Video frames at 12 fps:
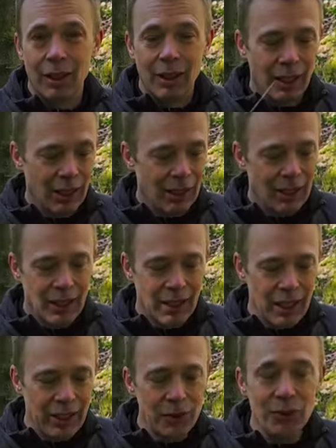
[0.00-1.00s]

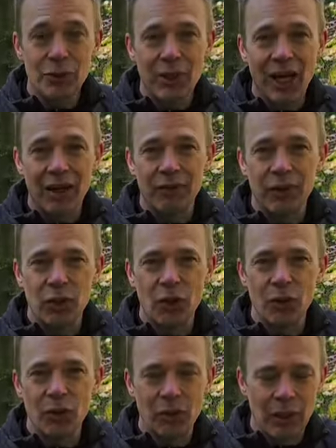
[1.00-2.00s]
I used to have the
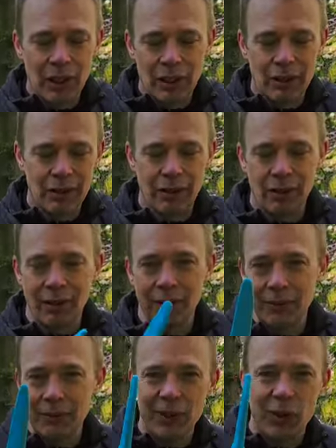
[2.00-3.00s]

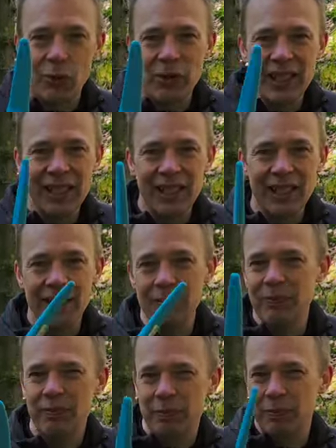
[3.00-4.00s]
cool
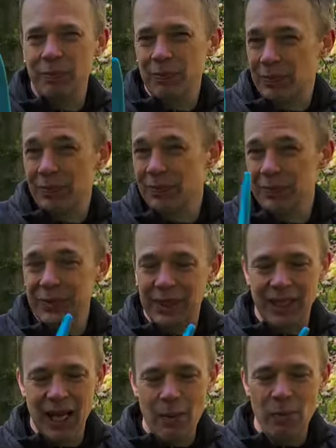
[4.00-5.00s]
green
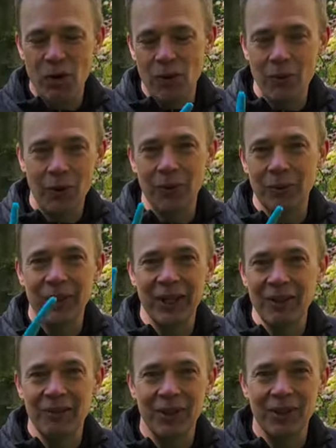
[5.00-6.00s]
camo or
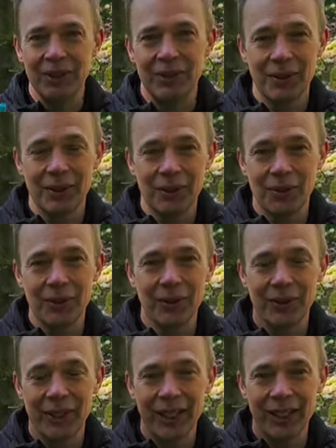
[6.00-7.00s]
whatever, cool
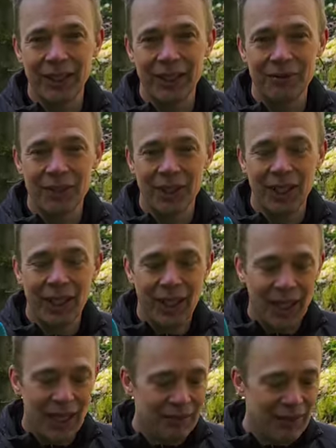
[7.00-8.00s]
looking knives,
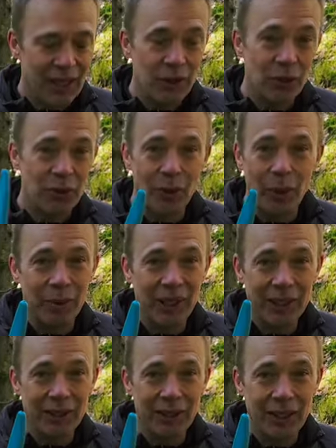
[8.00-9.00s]
and then you drop
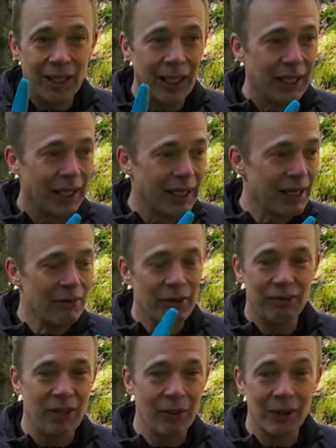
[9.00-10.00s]
it and I never
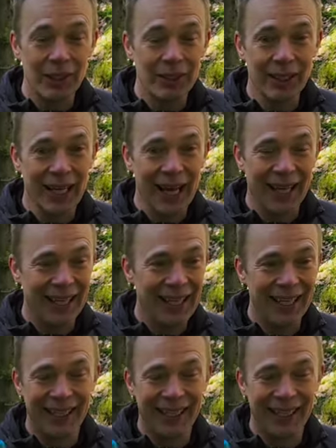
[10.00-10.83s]
found it again.